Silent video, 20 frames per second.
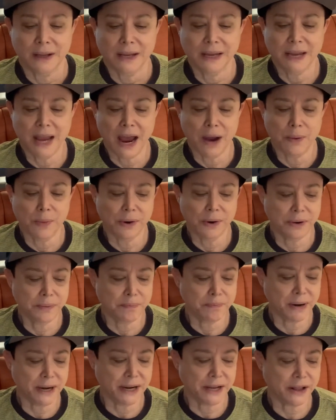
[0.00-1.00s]
yeah, we're
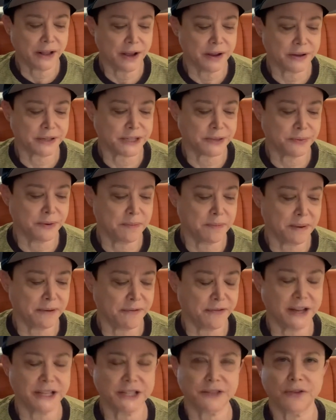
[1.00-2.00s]
pretty close. We've been
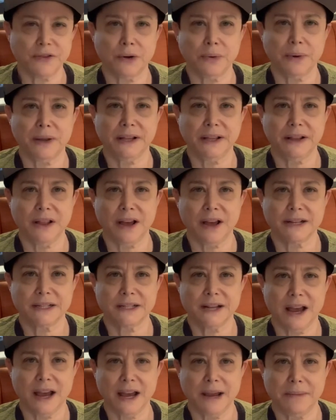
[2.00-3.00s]
friends for a really long
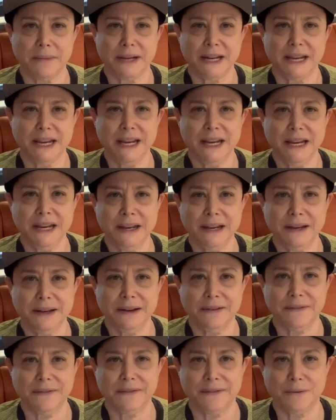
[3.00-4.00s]
time, and he
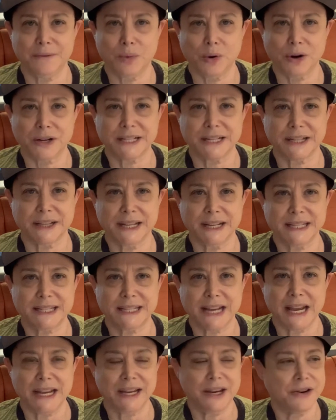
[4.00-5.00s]
worked at least
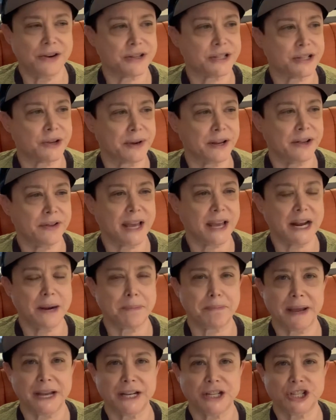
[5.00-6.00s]
eight years, so he'll get a
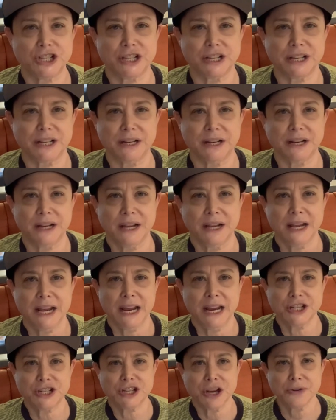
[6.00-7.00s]
pension.
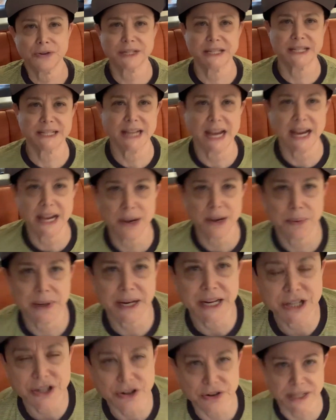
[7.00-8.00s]
He chose to take it when
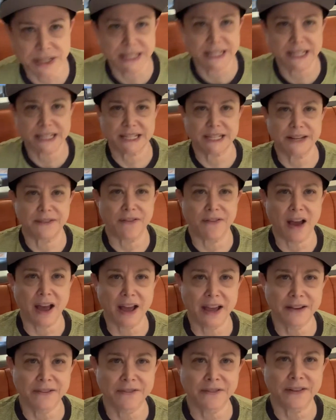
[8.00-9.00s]
he turned
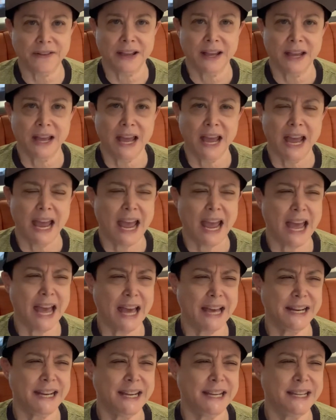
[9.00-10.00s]
65,
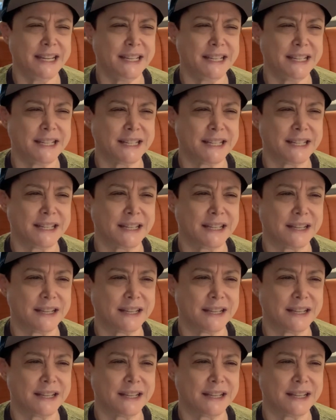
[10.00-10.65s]
and he's